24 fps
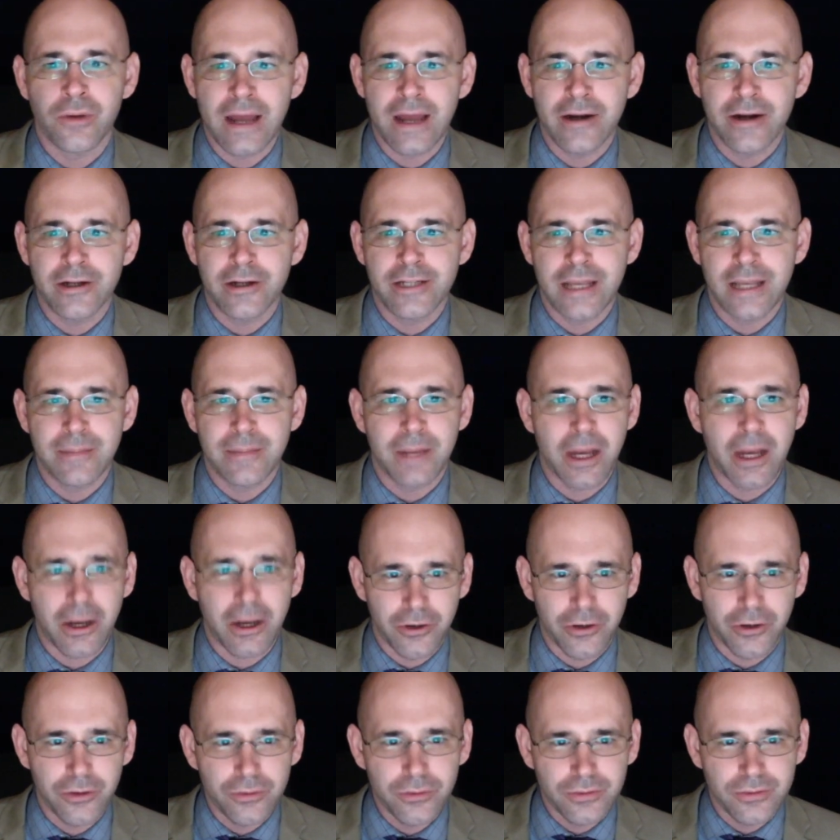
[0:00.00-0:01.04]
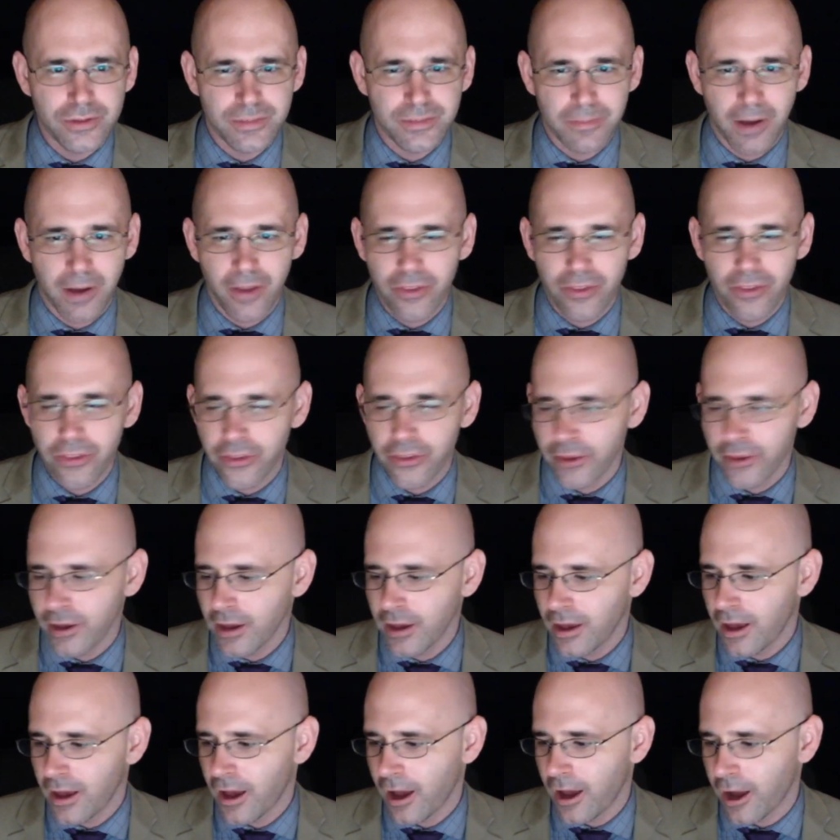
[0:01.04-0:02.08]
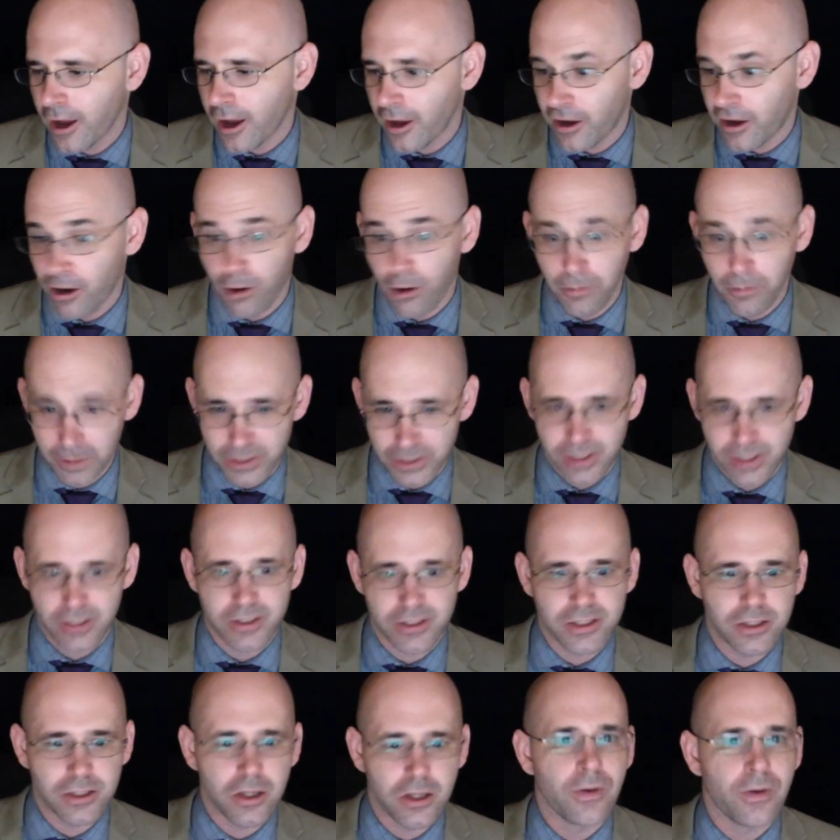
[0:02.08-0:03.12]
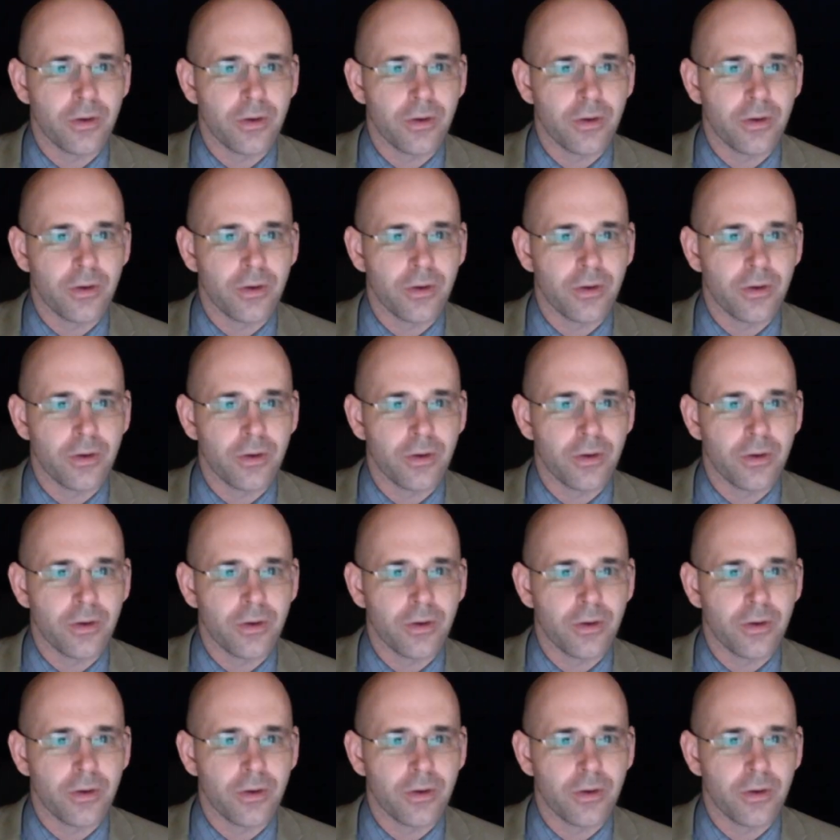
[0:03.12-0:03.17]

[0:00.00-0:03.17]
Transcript: entertainment news month, uh, almost a slow